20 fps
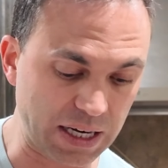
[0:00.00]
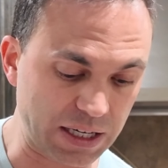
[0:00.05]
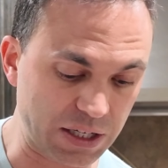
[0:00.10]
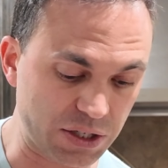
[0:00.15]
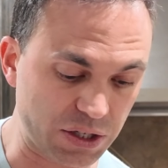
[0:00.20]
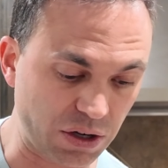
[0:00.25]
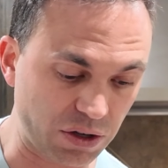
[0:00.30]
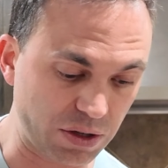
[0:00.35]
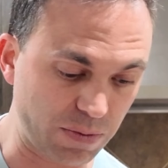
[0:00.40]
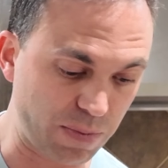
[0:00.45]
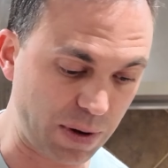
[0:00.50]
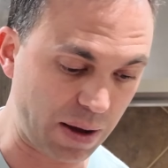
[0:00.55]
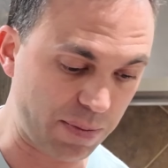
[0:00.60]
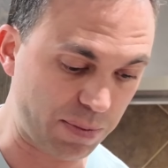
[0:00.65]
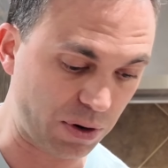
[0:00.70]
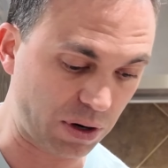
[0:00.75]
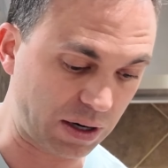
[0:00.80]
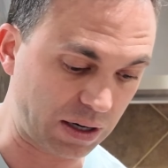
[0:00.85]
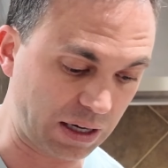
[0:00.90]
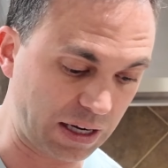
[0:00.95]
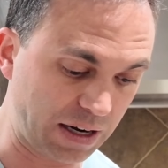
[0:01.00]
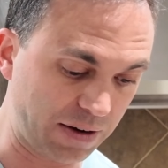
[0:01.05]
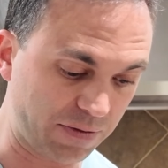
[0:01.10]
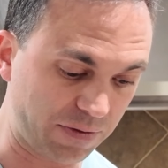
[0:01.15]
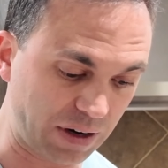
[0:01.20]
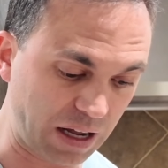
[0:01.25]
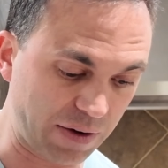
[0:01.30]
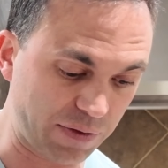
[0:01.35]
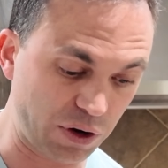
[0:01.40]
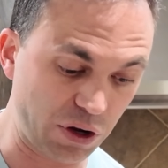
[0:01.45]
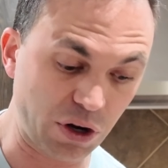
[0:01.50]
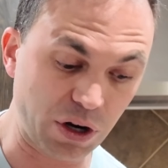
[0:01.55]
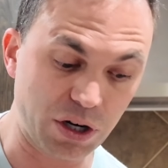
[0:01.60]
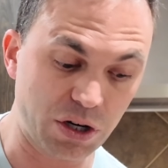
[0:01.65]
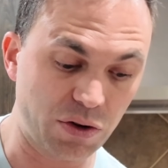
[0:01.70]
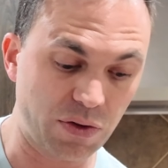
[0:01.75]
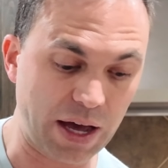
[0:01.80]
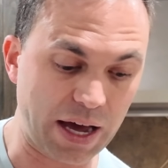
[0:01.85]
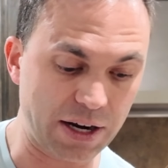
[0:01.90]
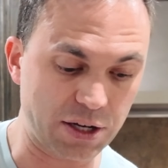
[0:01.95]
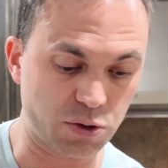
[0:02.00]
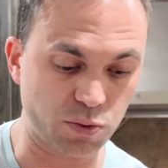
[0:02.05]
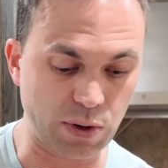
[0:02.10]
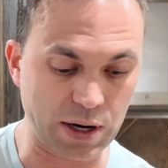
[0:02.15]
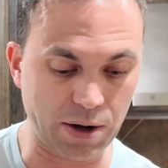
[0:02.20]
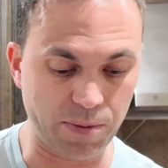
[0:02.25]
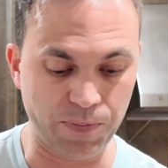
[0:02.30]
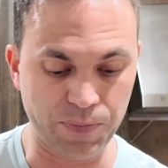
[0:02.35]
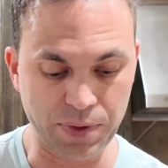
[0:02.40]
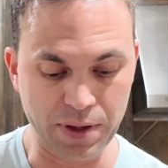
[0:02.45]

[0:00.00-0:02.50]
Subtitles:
like a salt and pepper, a clean flavor, you can do that as well.